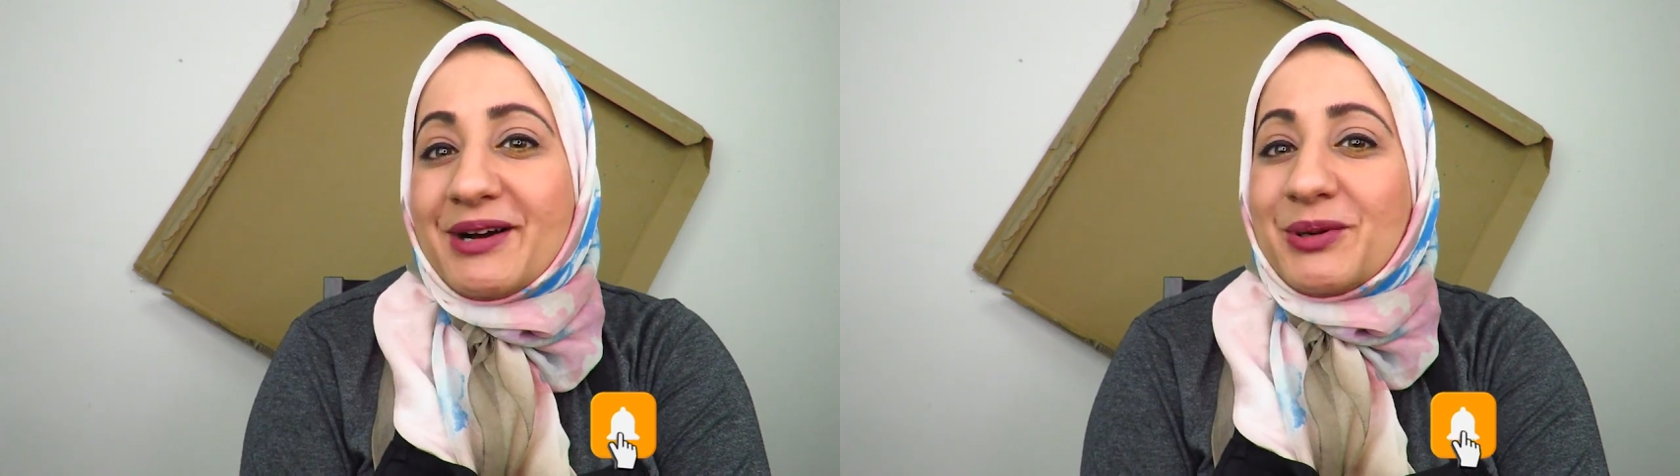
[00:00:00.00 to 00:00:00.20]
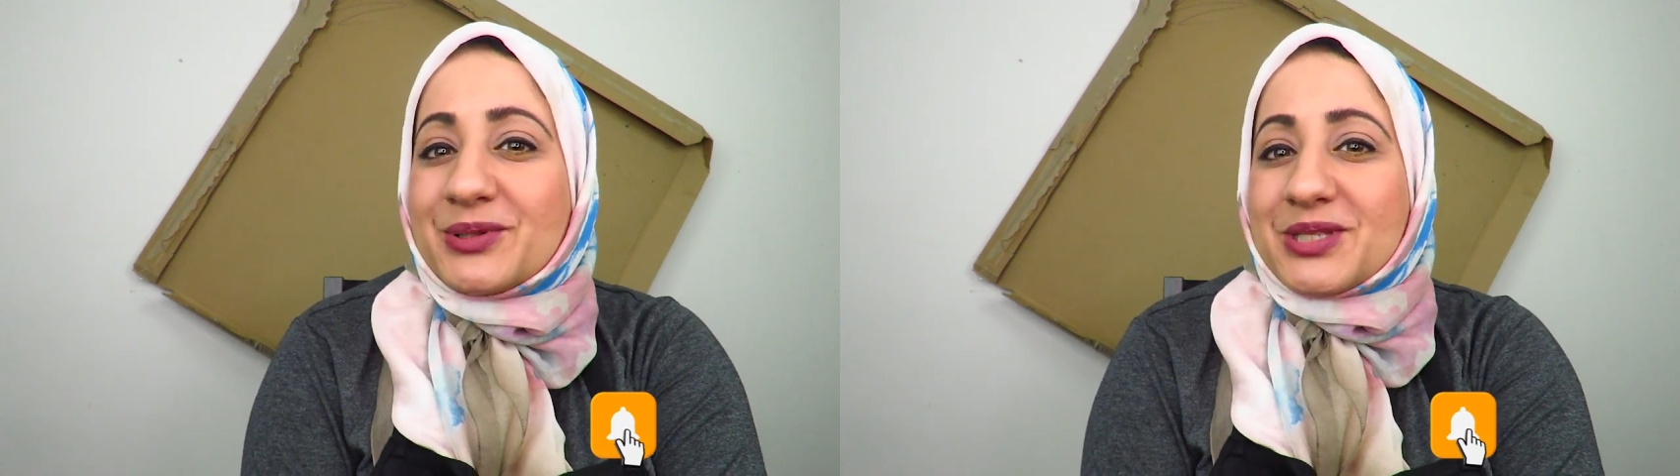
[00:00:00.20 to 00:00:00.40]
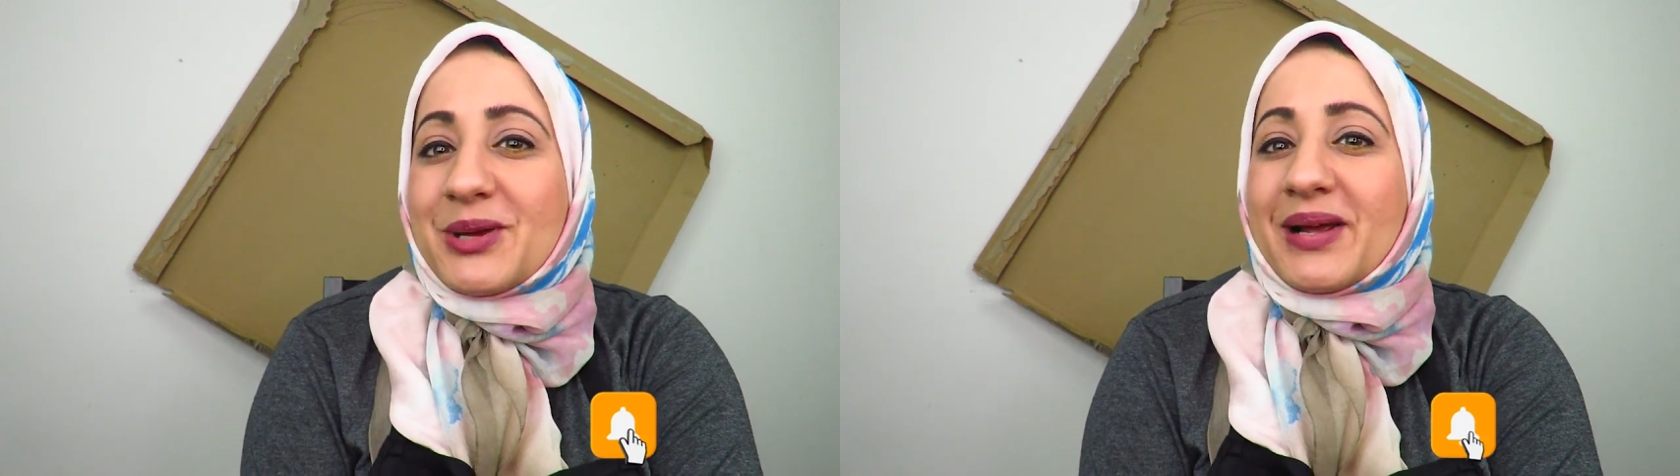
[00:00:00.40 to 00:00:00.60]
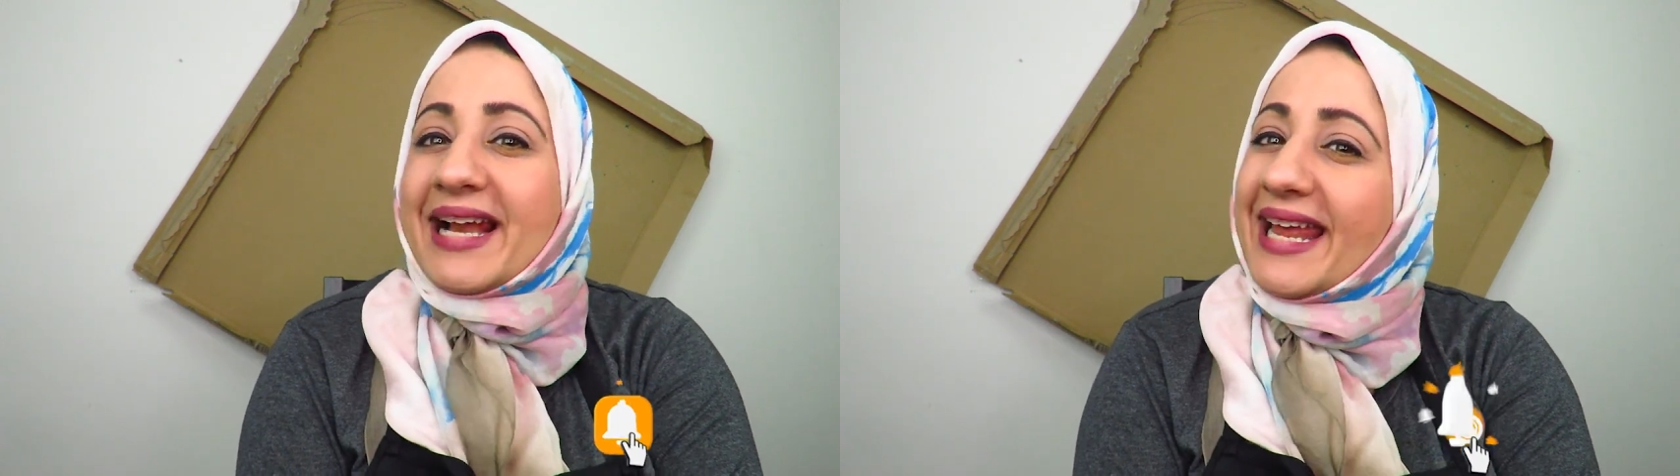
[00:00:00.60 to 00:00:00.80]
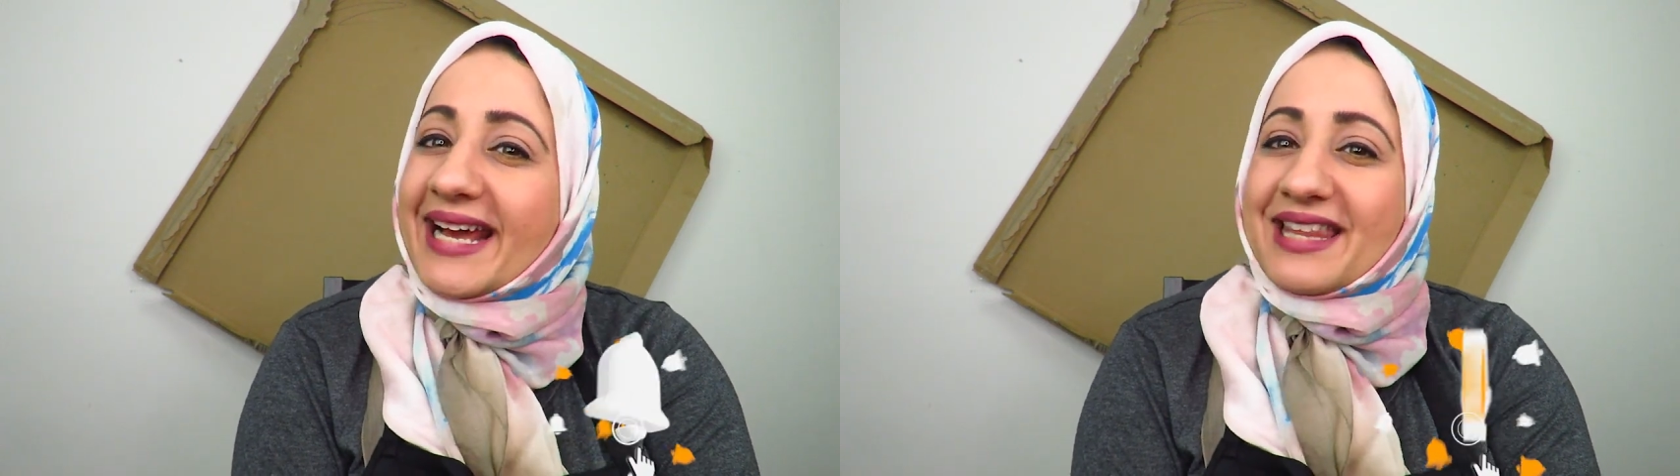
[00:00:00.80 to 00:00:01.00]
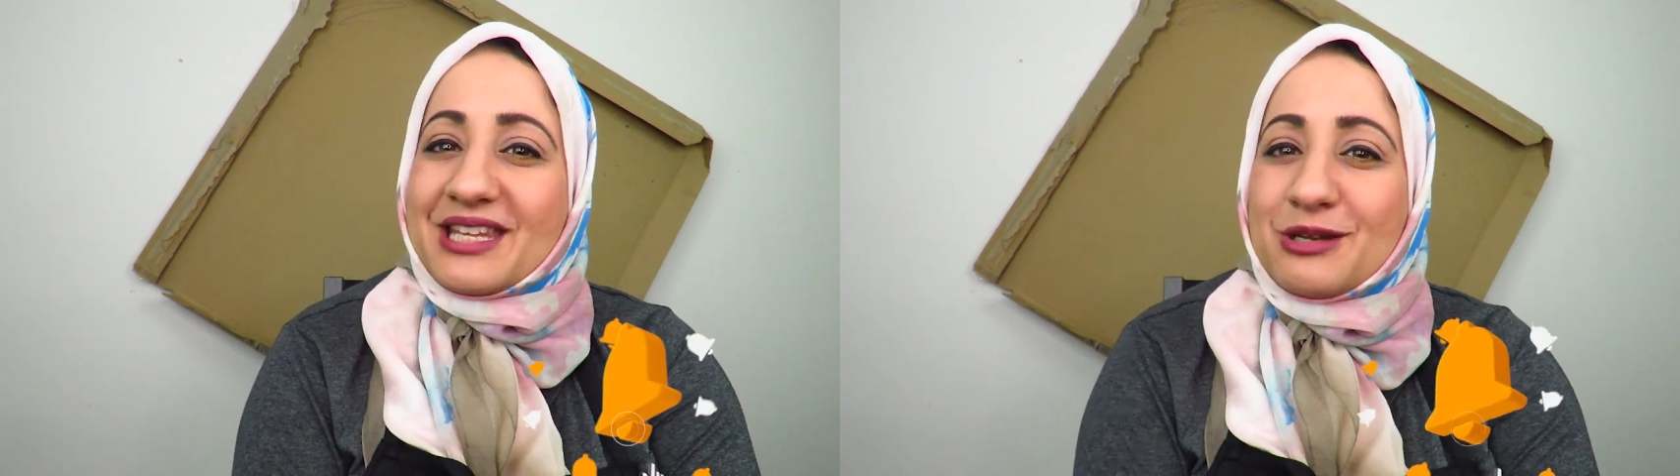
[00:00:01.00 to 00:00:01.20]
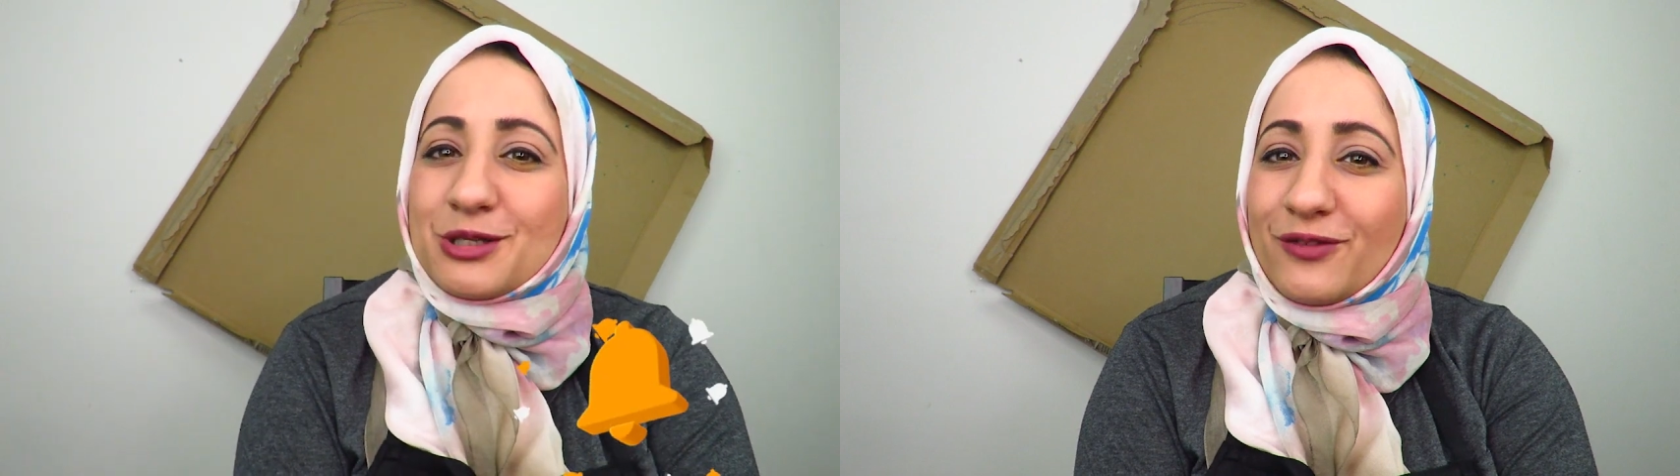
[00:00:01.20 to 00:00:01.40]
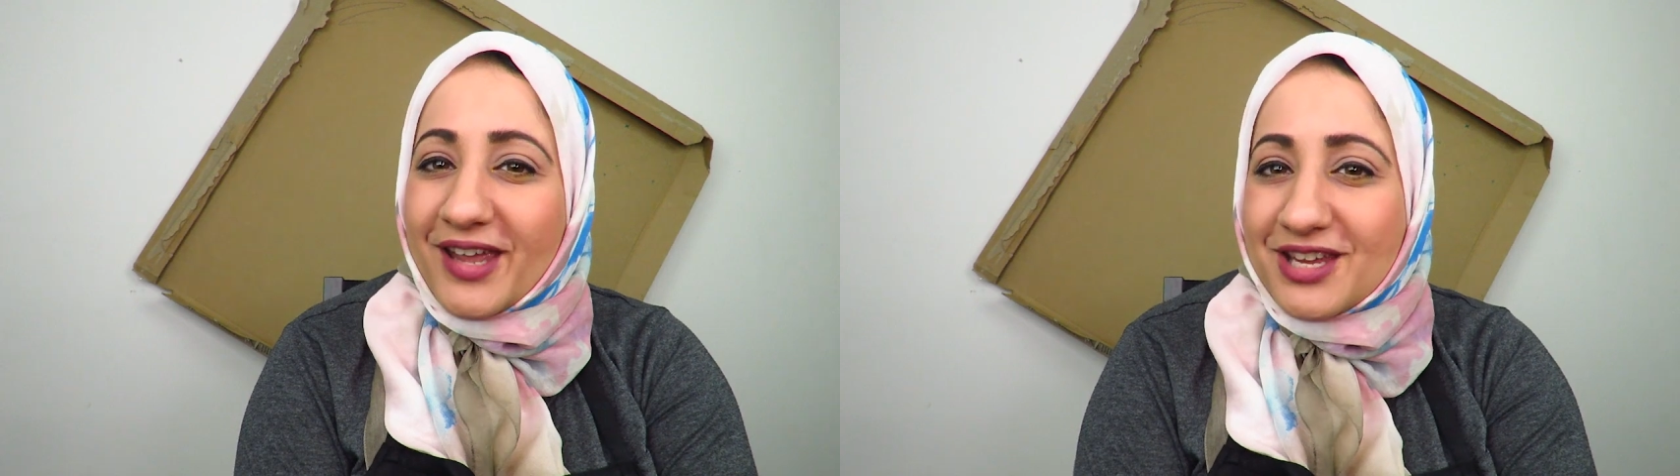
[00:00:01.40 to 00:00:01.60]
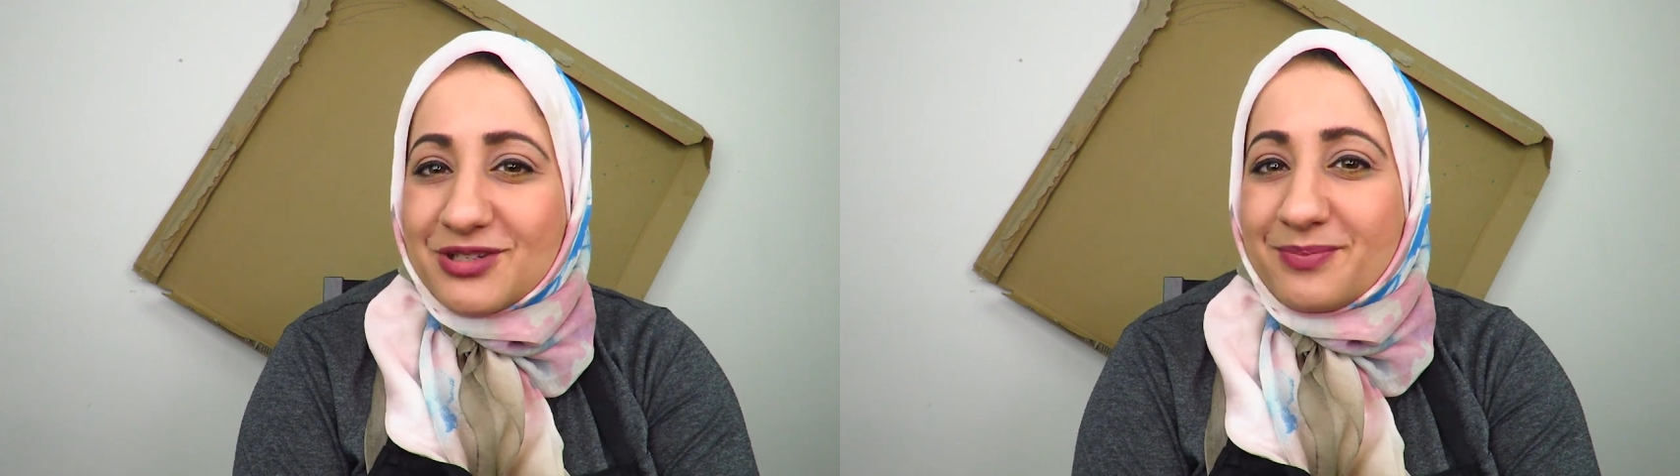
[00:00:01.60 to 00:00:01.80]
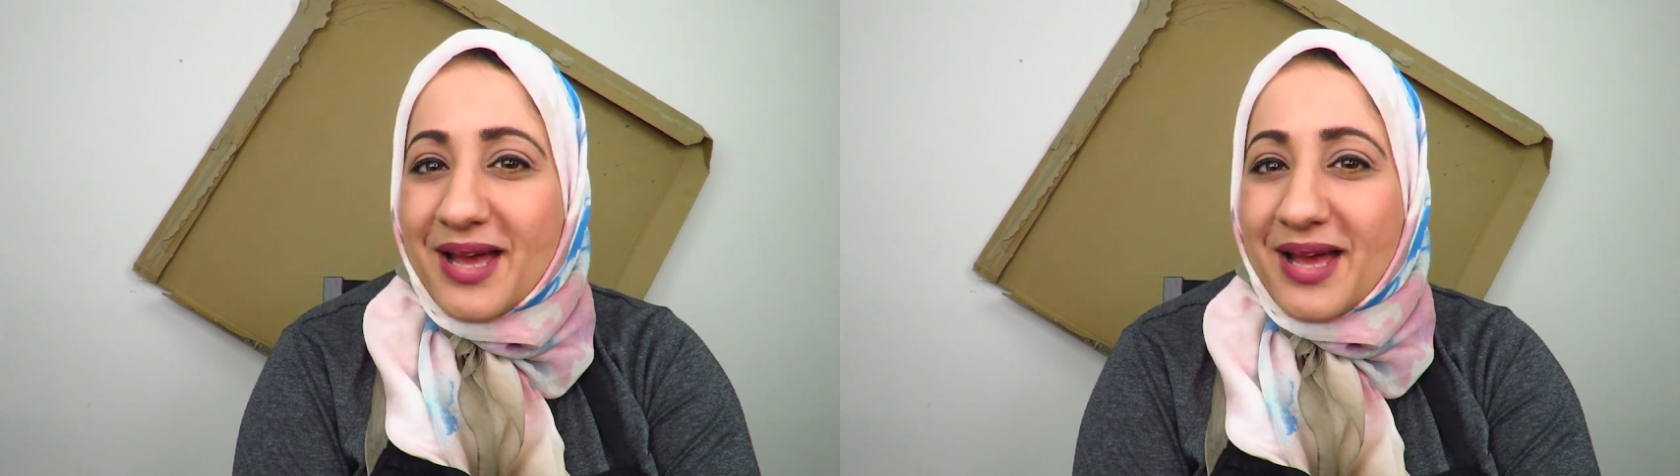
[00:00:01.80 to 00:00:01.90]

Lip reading: Also click the notification